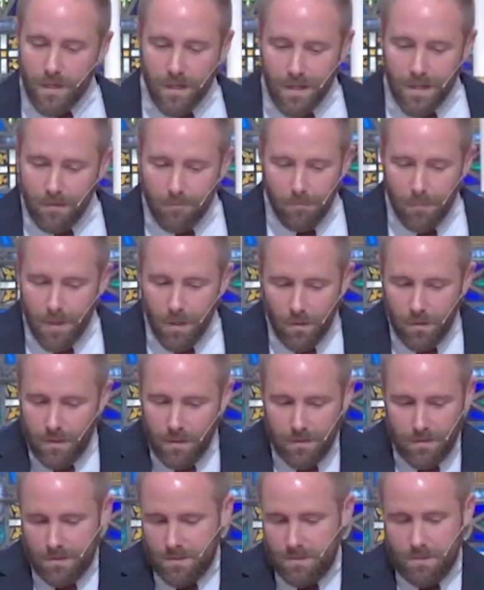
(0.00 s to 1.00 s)
You could give
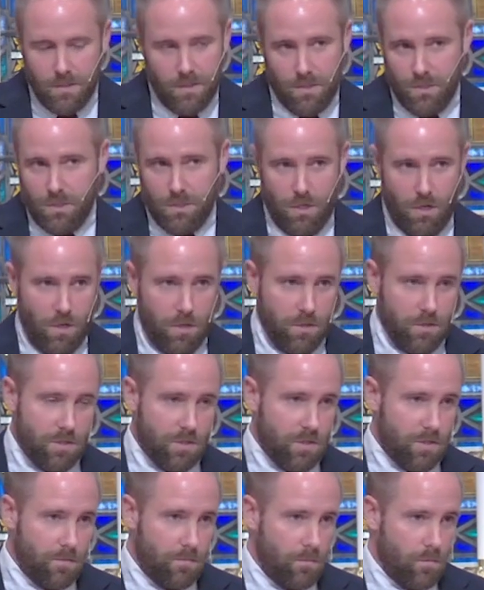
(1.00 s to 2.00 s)
millions to the
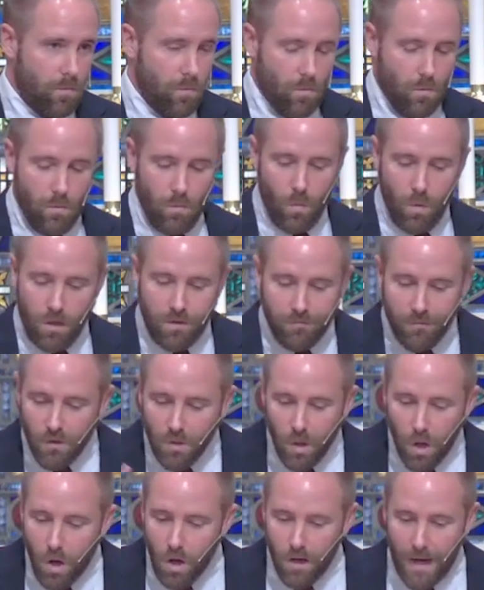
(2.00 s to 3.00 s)
church,
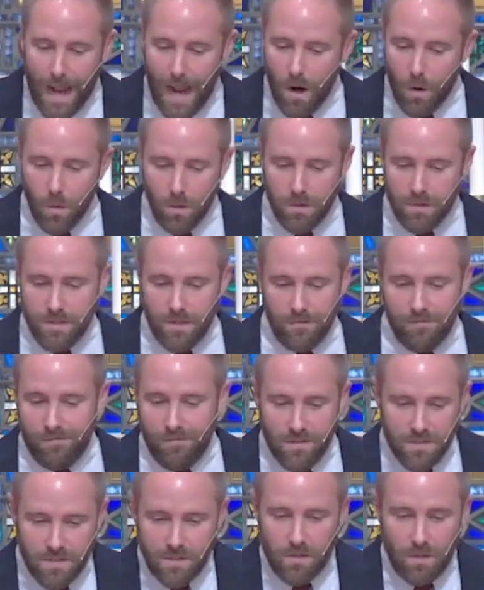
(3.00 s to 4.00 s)
work for long
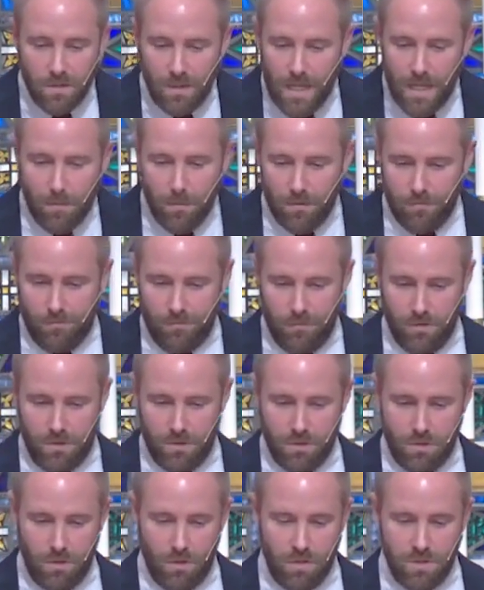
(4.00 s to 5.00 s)
hours in physical labor
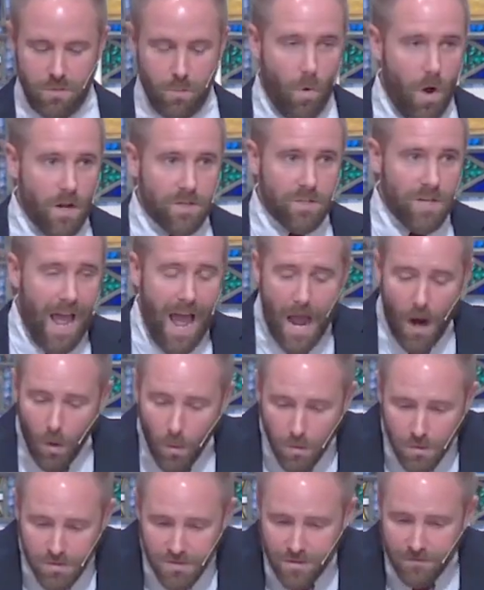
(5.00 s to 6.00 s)
for the church, watch
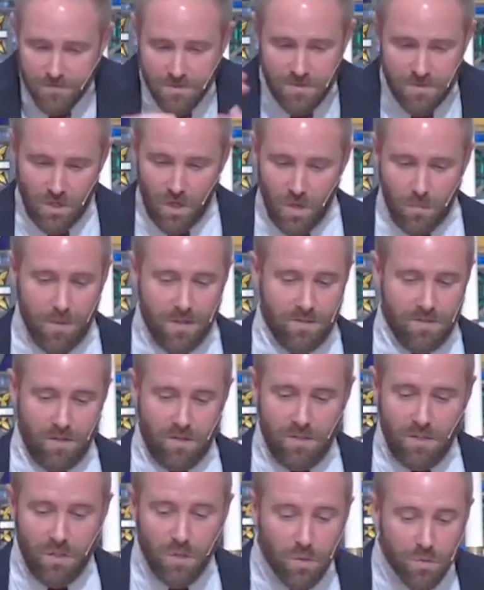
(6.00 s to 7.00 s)
hours of
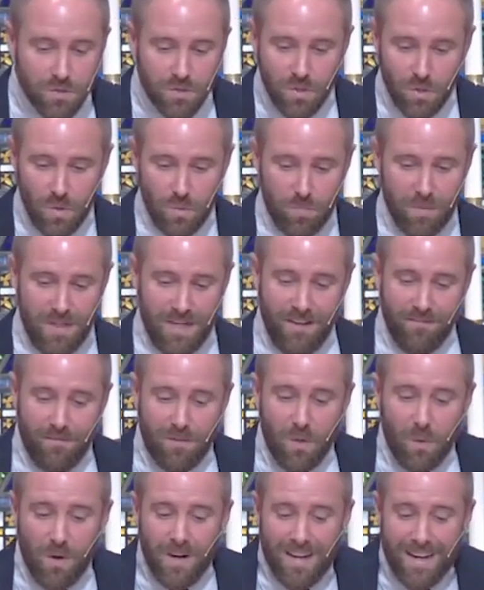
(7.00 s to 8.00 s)
sermons on YouTube,
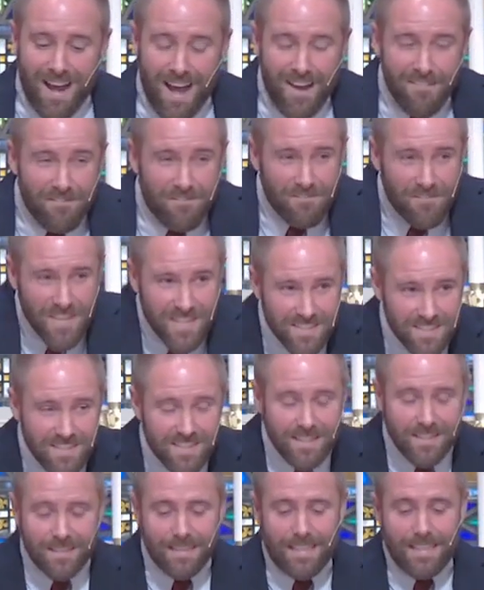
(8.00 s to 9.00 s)
but if you are not
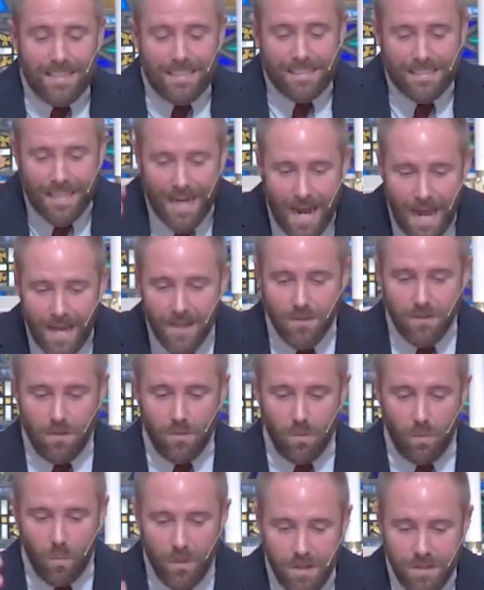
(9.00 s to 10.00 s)
physically
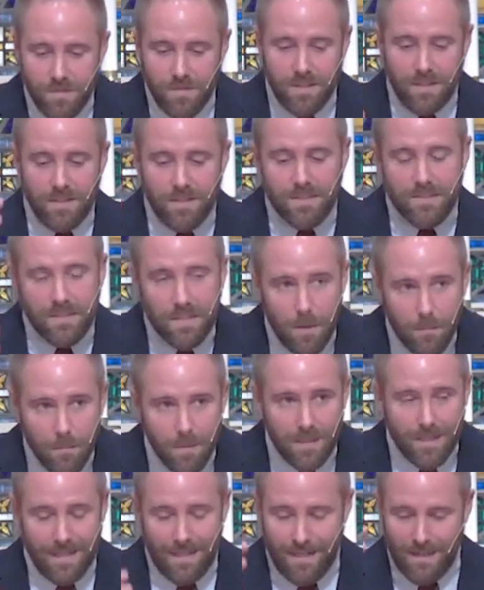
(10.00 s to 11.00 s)
gathered with the
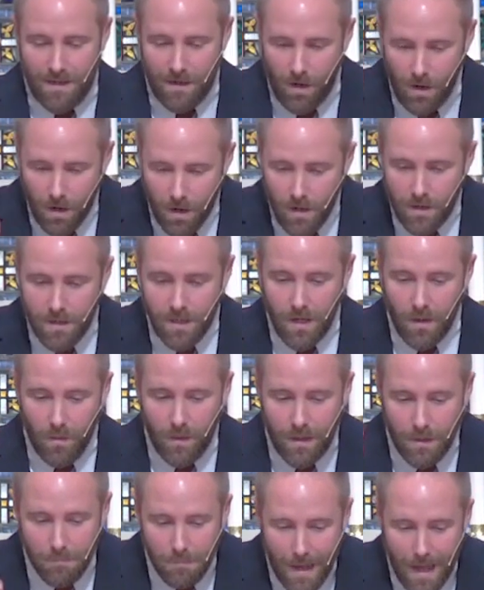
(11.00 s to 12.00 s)
assembly in an
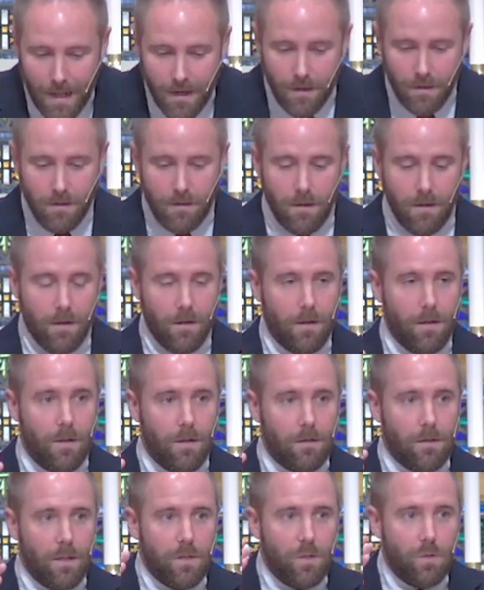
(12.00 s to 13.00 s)
ongoing manner,
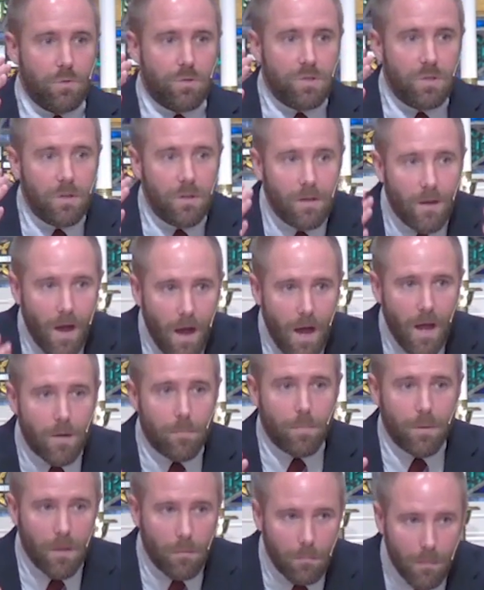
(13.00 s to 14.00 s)
then you should
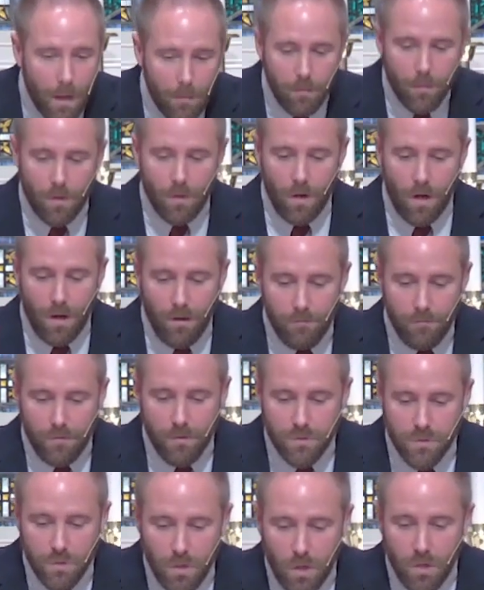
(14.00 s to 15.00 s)
not be a member
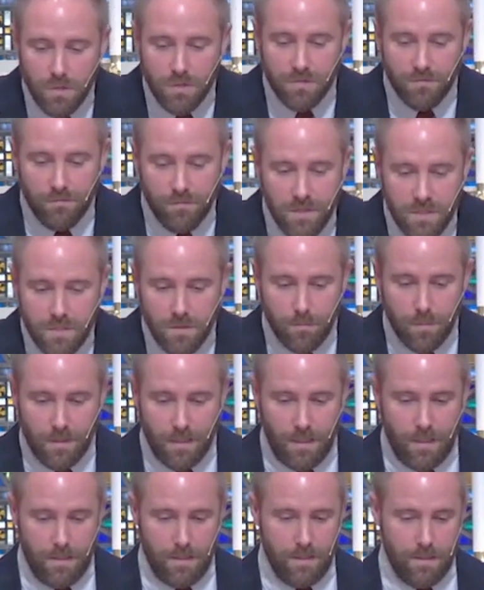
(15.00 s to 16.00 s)
of the church
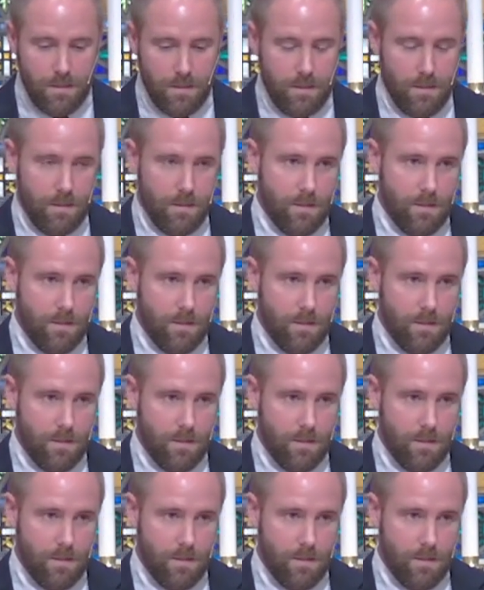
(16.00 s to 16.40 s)
visibly.